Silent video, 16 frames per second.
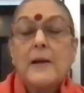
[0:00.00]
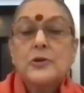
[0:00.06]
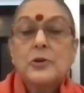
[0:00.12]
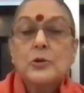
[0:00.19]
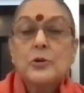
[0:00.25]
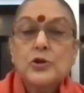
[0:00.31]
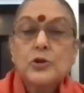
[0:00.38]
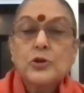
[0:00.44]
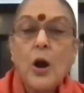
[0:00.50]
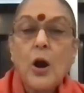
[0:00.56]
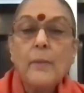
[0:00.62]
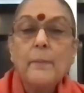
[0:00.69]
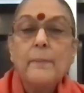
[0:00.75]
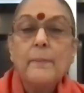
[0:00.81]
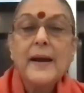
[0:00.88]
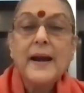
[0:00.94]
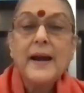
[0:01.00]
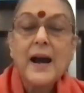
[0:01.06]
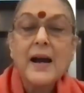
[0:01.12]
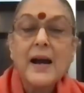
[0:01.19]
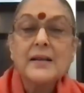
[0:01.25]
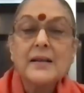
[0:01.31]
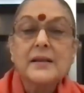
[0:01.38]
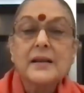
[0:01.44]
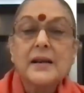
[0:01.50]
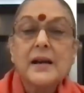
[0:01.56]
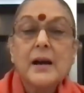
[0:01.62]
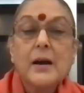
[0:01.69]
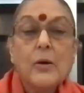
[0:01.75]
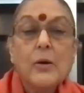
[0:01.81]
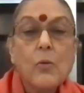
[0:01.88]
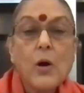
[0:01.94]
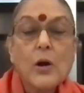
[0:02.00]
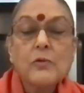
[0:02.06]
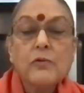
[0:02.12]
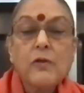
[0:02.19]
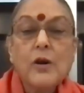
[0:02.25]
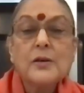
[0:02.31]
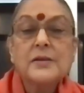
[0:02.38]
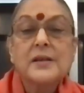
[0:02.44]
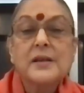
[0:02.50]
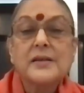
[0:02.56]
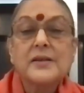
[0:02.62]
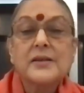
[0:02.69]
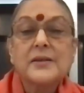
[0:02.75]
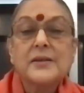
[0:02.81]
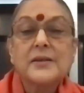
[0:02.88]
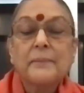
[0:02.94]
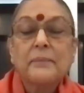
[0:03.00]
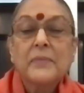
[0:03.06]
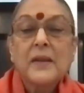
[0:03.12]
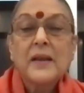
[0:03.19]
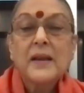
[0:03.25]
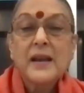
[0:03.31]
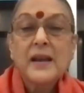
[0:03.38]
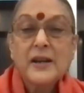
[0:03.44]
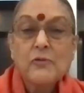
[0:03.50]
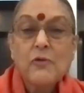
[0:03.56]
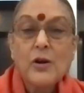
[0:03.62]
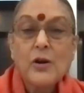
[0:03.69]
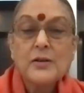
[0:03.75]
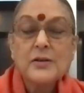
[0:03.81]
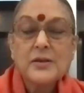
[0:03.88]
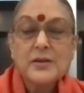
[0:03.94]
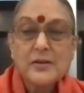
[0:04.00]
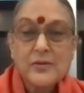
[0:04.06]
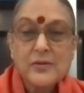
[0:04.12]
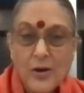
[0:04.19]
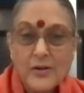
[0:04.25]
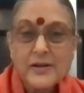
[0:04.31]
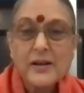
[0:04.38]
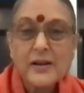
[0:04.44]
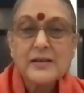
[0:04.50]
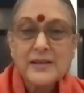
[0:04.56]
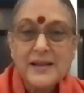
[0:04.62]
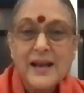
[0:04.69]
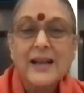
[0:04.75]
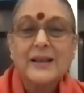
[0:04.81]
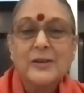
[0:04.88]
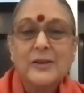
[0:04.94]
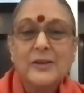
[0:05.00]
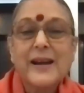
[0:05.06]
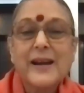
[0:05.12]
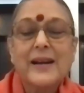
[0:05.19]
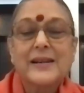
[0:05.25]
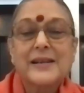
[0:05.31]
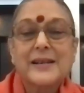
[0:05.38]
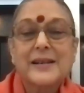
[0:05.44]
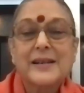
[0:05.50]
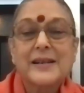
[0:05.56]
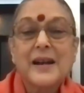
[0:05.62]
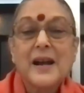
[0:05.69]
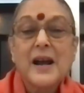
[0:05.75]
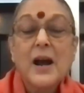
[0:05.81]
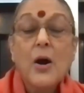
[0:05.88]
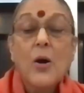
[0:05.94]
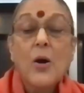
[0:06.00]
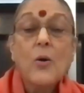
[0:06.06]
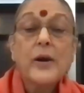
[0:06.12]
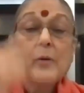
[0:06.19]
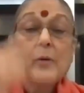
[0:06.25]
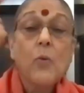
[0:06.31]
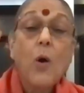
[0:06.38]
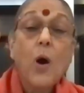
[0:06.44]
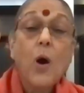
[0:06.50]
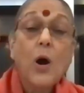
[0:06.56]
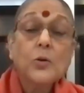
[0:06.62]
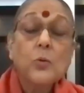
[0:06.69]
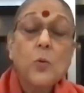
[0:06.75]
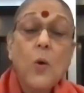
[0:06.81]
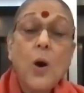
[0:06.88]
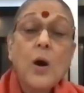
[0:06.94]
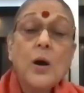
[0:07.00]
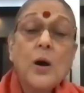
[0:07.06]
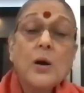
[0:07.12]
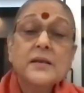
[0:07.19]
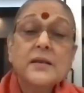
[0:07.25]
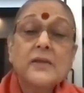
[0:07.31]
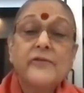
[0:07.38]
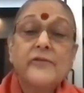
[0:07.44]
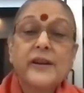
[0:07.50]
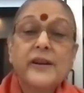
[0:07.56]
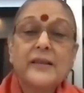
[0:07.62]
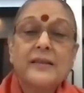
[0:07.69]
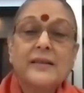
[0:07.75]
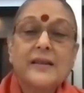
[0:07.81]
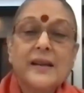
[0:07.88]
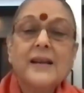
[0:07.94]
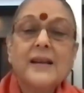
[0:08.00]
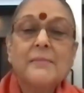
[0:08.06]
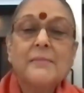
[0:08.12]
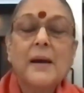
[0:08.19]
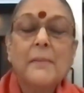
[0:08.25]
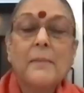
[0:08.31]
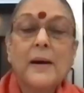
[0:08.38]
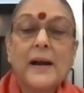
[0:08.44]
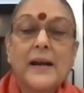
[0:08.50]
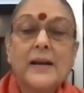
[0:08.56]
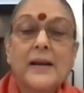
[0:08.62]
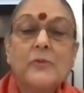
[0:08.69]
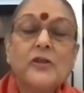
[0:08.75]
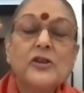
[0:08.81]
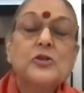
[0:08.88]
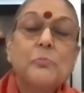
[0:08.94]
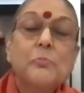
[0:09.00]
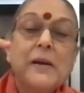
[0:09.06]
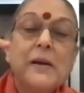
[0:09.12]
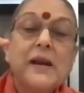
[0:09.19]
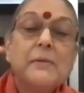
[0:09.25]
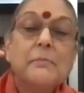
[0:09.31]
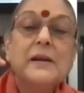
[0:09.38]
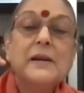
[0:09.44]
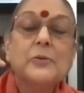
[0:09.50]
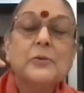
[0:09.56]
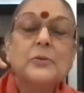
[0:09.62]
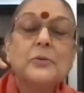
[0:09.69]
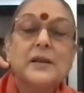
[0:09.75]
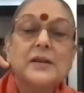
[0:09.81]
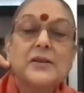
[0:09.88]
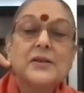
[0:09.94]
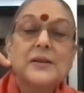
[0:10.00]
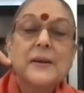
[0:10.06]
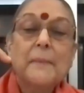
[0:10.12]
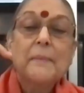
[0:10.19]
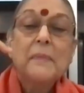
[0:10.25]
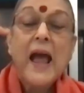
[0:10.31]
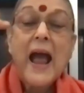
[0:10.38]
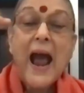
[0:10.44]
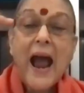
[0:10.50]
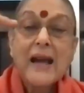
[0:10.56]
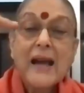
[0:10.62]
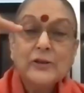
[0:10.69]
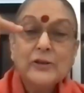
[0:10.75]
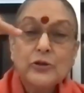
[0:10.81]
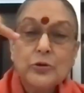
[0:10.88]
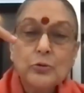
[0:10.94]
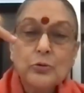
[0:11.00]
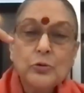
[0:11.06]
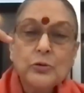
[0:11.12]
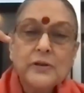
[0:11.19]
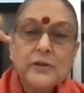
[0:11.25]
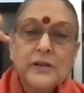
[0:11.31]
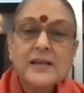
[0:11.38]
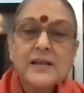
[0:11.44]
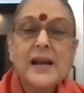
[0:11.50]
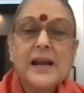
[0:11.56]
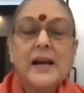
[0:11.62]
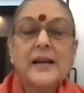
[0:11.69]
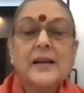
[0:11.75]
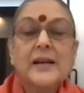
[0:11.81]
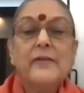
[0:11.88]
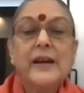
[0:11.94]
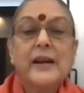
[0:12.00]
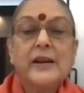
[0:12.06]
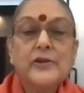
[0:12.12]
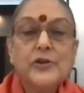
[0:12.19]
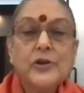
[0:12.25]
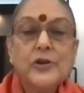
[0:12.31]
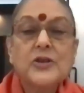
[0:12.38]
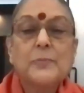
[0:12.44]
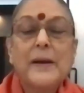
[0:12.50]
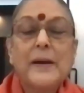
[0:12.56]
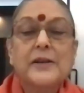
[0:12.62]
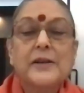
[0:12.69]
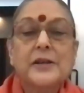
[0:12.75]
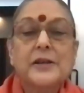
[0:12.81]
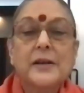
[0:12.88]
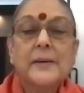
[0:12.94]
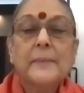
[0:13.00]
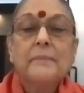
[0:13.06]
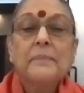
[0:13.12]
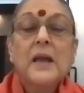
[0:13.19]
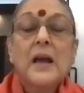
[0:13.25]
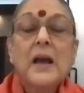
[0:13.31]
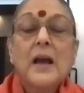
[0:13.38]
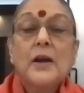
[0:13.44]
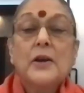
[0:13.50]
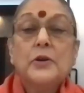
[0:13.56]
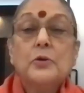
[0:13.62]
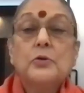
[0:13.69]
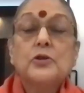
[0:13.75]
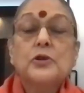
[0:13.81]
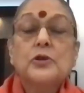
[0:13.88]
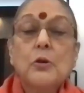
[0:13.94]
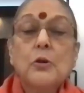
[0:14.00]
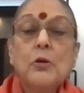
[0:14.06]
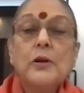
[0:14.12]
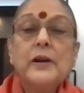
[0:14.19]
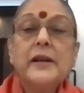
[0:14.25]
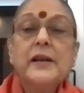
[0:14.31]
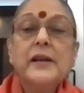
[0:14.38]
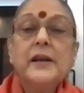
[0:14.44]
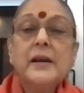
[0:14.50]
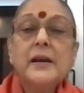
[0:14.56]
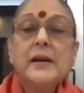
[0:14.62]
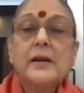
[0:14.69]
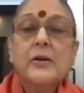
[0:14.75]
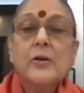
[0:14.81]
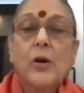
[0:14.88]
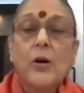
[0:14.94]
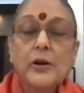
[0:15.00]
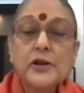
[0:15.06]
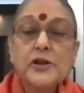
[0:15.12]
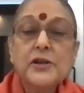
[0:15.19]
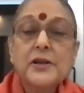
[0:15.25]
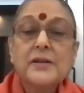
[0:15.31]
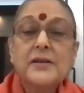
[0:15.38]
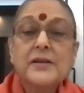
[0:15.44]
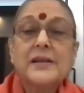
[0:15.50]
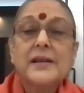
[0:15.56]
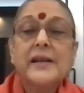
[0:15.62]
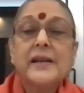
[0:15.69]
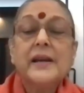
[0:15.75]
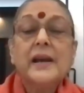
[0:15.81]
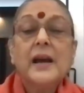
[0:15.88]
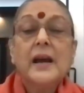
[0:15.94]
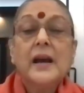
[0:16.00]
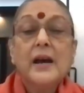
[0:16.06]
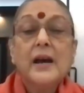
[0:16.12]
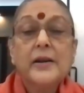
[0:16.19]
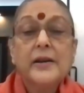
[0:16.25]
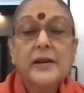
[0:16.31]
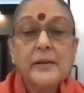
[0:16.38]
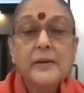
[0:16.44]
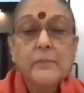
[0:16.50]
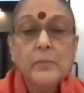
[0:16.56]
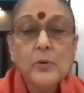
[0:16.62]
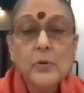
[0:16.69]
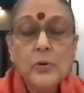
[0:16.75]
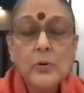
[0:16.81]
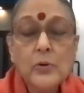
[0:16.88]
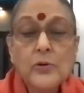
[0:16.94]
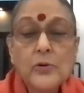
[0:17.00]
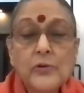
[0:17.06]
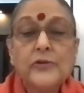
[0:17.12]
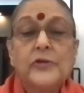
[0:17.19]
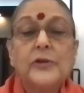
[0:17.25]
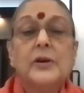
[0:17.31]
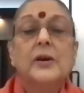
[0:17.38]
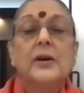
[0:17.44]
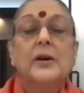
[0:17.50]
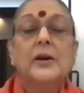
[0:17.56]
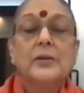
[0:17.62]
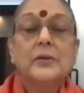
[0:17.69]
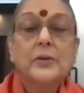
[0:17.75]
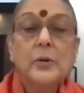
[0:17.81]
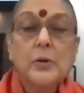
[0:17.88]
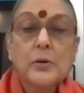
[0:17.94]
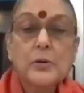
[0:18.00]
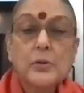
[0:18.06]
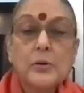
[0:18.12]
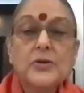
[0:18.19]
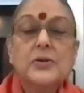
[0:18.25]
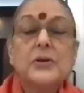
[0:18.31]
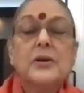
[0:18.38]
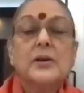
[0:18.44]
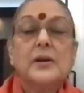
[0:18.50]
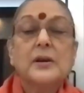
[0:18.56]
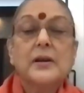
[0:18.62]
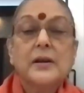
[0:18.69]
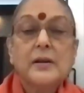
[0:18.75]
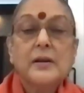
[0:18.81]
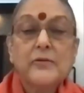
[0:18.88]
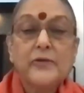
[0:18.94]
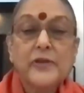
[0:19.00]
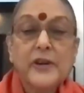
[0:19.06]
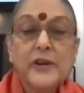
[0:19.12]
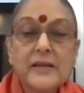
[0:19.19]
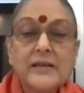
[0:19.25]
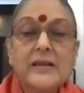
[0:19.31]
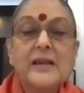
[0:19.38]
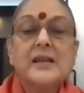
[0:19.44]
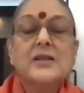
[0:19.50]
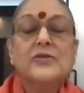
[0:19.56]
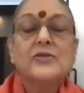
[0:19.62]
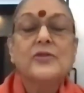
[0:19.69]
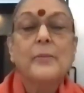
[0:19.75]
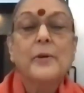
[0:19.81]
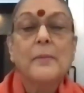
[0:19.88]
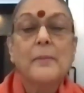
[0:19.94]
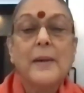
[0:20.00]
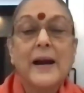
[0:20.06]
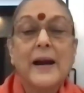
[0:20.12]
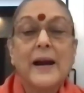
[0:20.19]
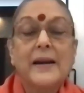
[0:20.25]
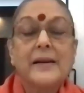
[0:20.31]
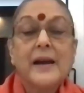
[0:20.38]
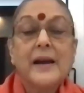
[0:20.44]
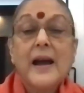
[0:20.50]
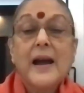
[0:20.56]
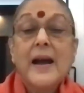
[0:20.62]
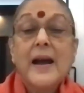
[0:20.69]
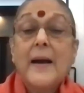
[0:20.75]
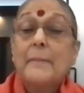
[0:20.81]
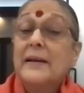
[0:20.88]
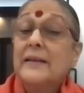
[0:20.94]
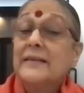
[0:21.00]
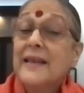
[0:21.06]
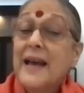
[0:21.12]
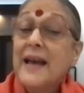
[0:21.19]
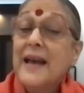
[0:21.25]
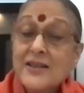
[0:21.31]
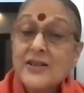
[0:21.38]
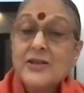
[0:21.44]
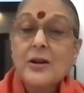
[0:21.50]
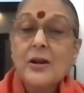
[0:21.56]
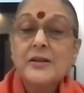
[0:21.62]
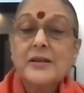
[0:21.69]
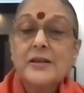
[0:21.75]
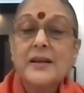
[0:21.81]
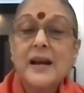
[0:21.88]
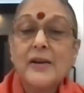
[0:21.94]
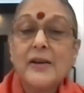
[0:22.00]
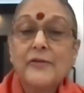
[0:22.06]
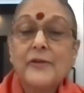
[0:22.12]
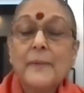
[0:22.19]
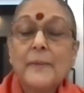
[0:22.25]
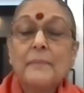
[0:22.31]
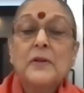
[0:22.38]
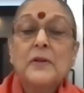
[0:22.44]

So stop and ask, what was this? It was not a sattvic action. Okay, what was the vritti in my mind which made me do this? And through this kind of introspection, you slowly, consciously remove those vrittis from your mind. But that's not enough.